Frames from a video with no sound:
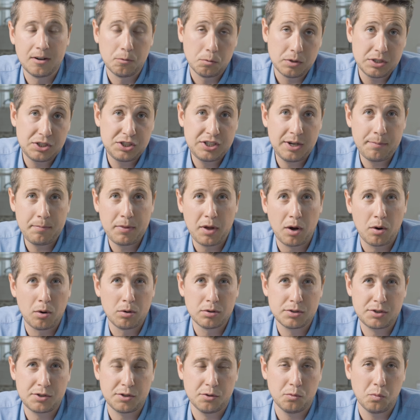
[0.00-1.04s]
We ship the
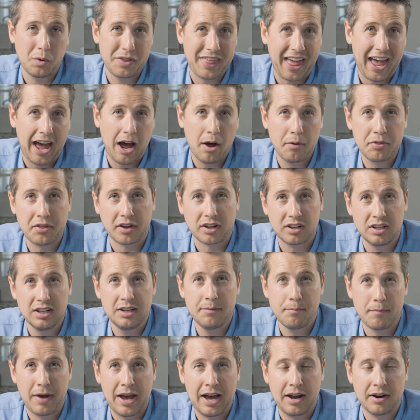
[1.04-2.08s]
holster without the
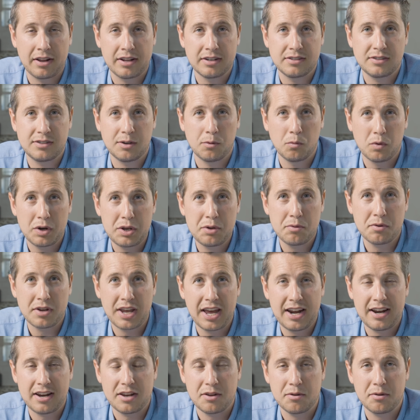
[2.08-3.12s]
clip mounted, so when you
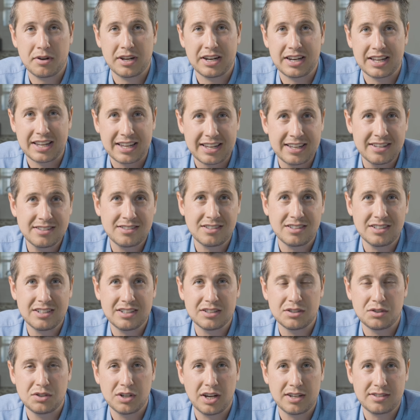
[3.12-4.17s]
get it, you can
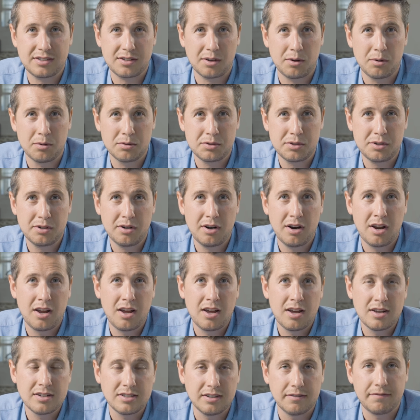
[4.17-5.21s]
easily adjust the holster
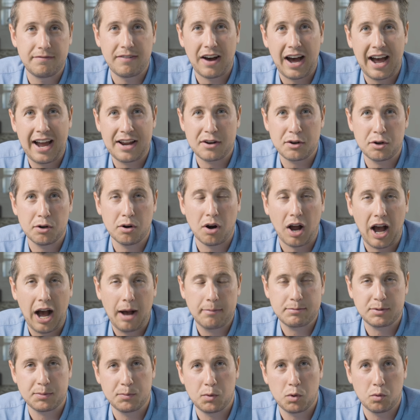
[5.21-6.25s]
to find your
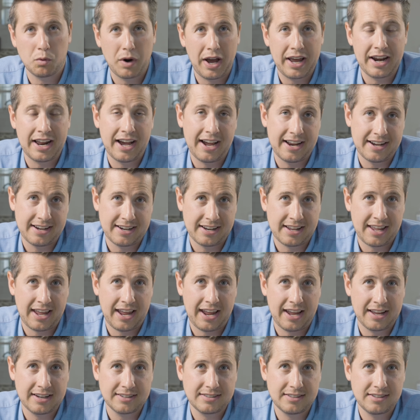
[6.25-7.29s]
optimal ride height and
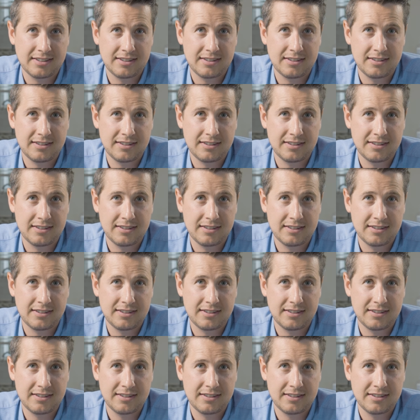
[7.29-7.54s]
cant.